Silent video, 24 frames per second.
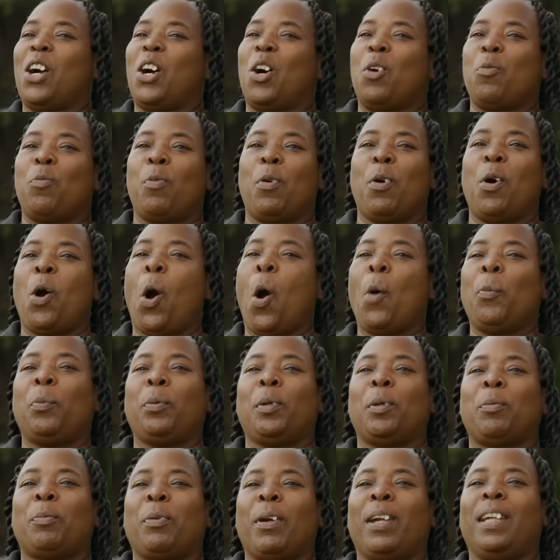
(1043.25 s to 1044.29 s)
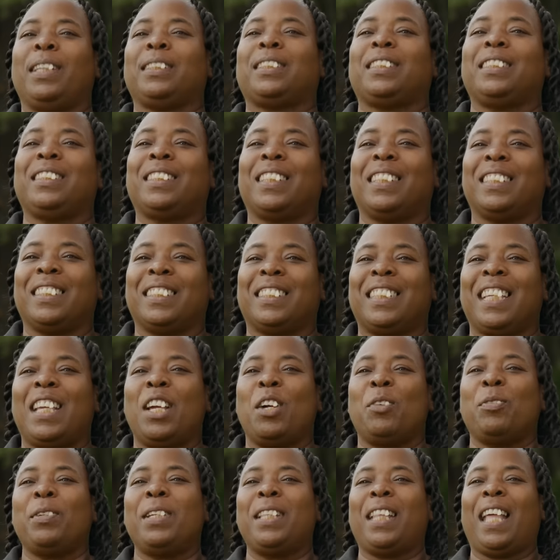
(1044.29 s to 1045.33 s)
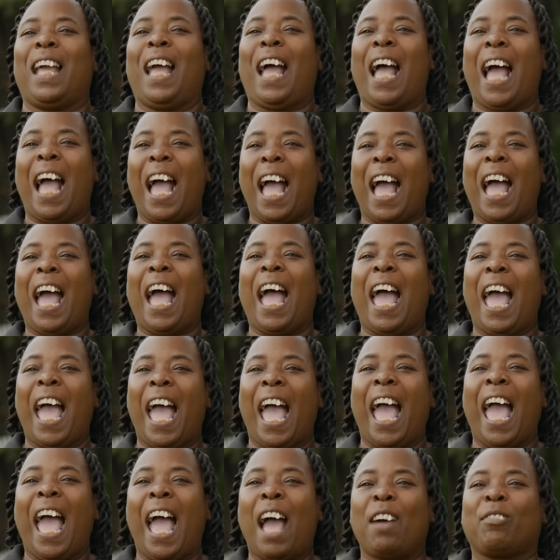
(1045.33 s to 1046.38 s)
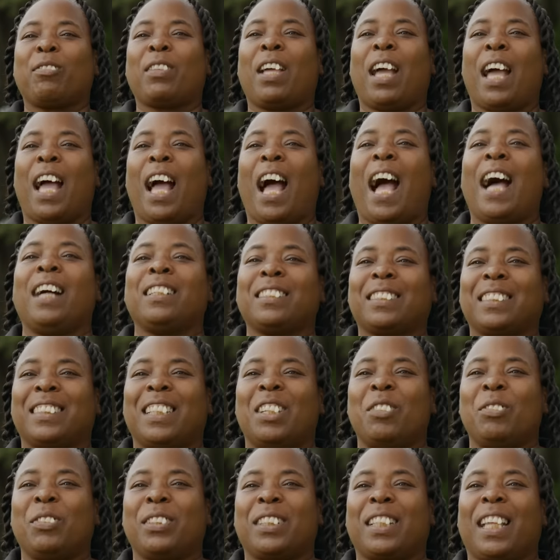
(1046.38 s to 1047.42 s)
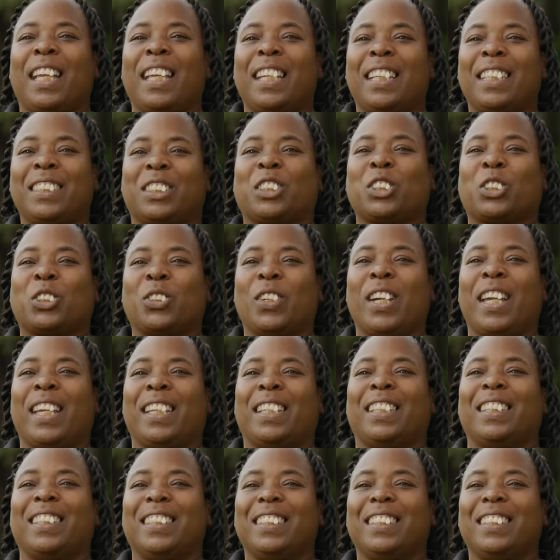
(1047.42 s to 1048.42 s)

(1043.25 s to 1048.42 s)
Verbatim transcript: I'm hoping and praying she's gonna tell me that I have the house and everything is great.